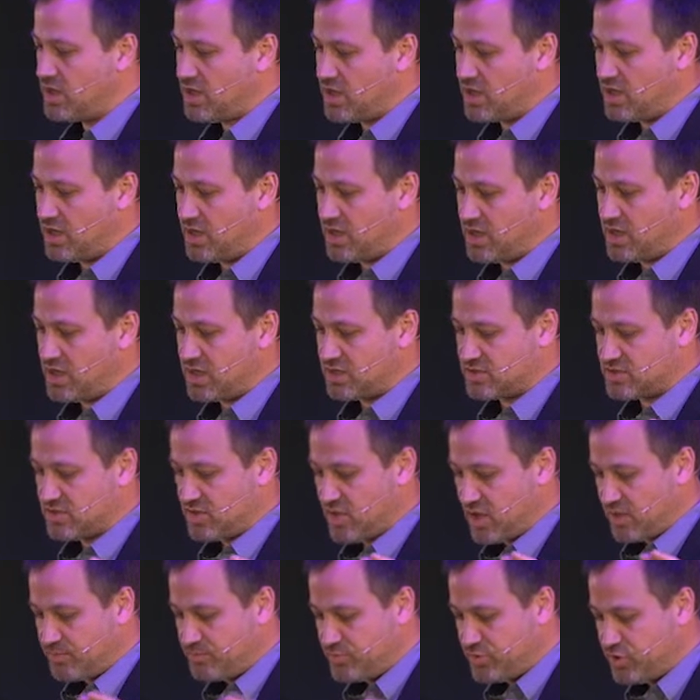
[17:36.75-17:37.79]
a,
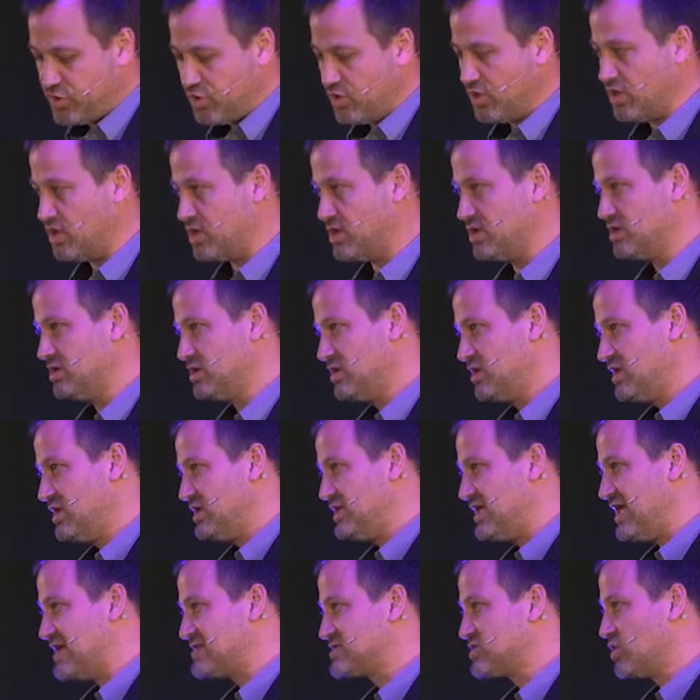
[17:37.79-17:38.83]
a pure
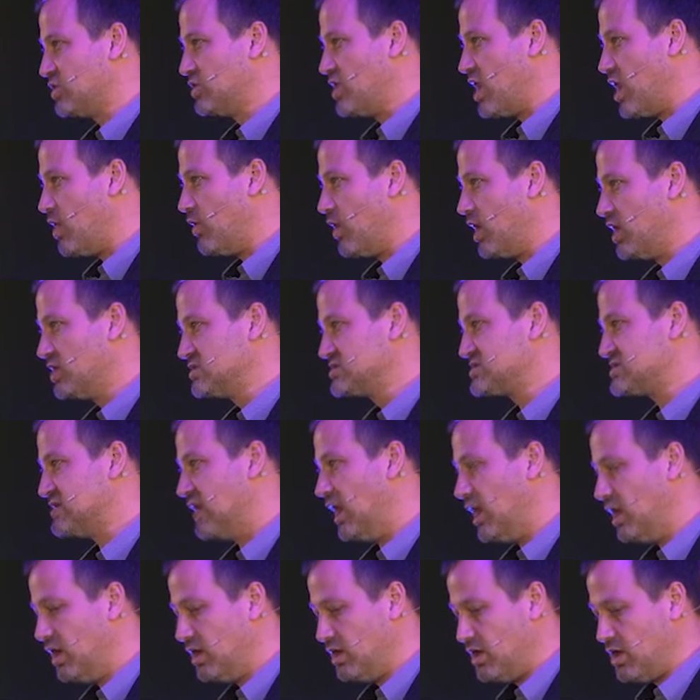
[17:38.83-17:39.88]
yes or no
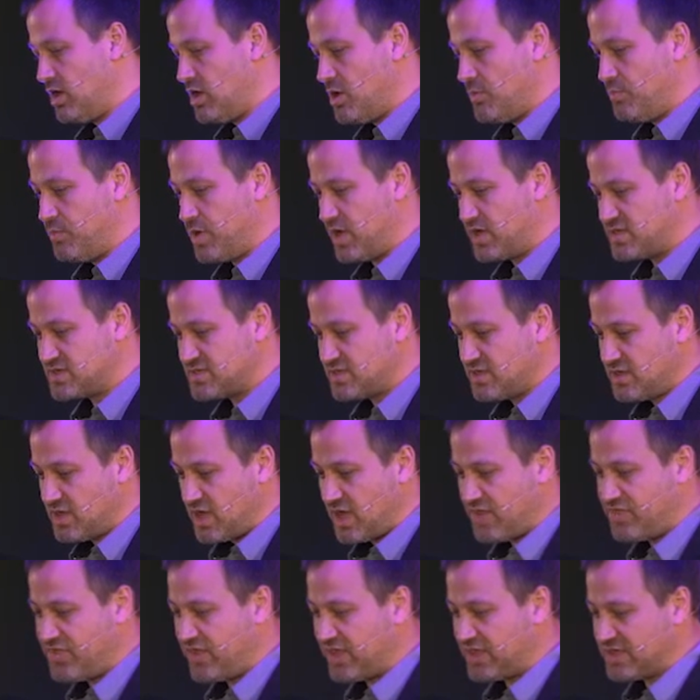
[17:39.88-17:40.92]
answer. But
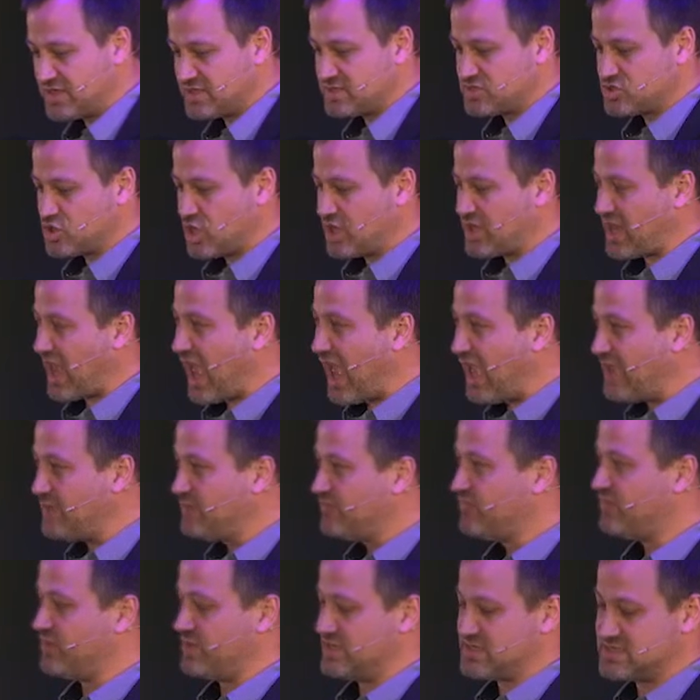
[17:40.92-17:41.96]
I think trying to aim
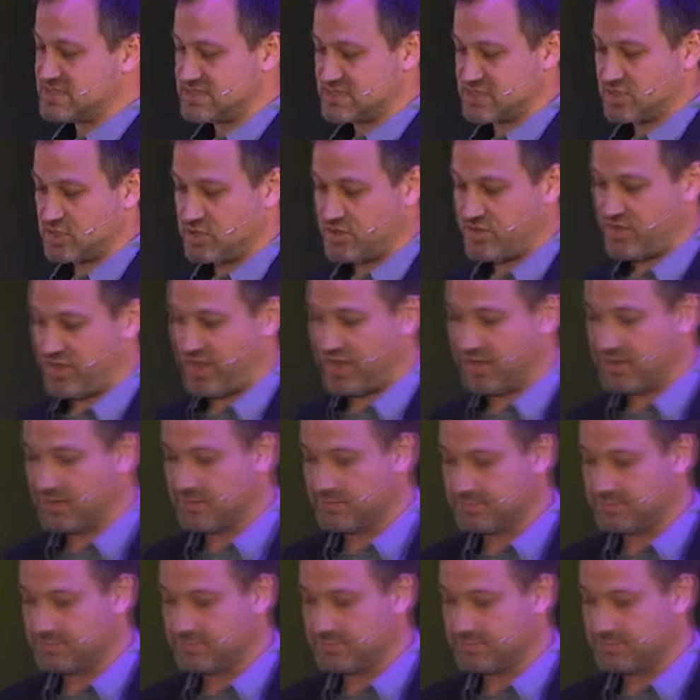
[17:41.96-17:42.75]
for this is a good thing.